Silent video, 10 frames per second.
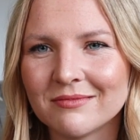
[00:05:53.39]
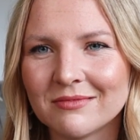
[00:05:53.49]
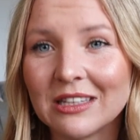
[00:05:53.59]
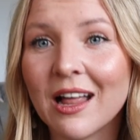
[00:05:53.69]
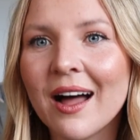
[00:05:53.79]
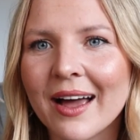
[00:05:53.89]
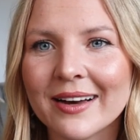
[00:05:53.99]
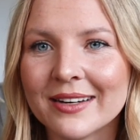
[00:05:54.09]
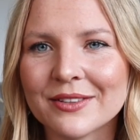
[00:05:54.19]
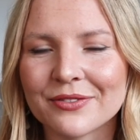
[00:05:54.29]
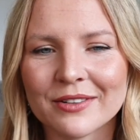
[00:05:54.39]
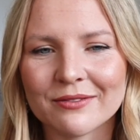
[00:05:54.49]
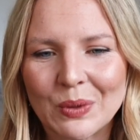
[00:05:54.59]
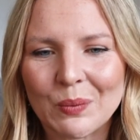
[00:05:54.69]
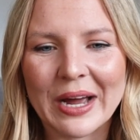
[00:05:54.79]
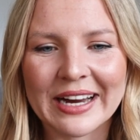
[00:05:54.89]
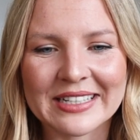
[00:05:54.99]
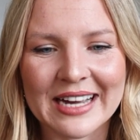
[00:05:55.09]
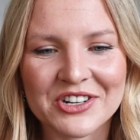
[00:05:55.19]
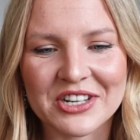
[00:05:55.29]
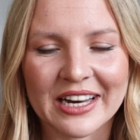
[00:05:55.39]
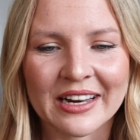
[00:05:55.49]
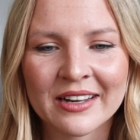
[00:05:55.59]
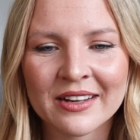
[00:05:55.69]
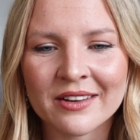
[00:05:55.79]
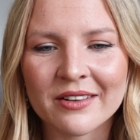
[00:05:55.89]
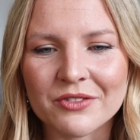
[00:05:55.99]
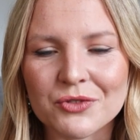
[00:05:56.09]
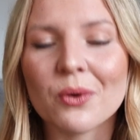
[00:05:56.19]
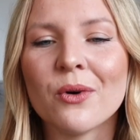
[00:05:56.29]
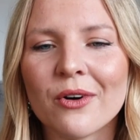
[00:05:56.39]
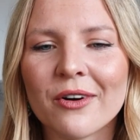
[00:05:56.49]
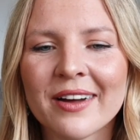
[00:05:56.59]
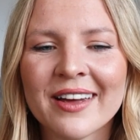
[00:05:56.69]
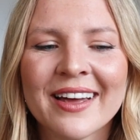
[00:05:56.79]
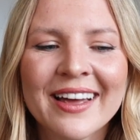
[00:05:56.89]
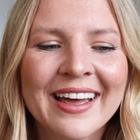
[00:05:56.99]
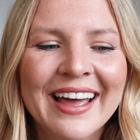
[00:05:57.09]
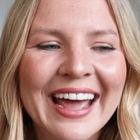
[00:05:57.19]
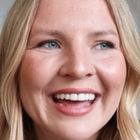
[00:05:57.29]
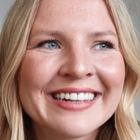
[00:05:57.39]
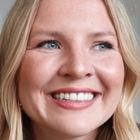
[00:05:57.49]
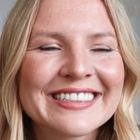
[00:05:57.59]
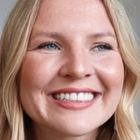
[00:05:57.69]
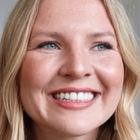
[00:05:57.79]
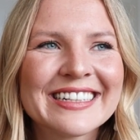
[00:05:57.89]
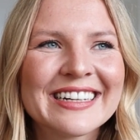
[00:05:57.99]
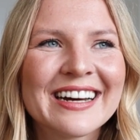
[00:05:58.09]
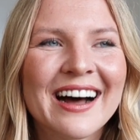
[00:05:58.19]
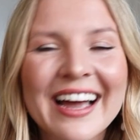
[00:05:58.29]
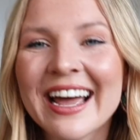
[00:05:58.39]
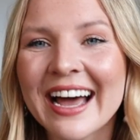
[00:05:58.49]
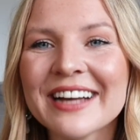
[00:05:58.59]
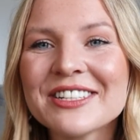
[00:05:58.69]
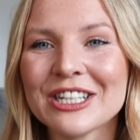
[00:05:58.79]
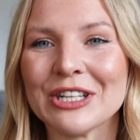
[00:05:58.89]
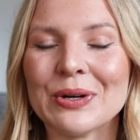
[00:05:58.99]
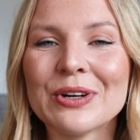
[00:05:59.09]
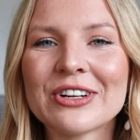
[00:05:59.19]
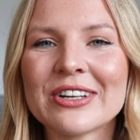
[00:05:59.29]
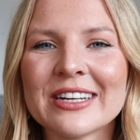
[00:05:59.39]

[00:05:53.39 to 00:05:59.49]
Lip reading: line, a different way to actually draw. And I had to look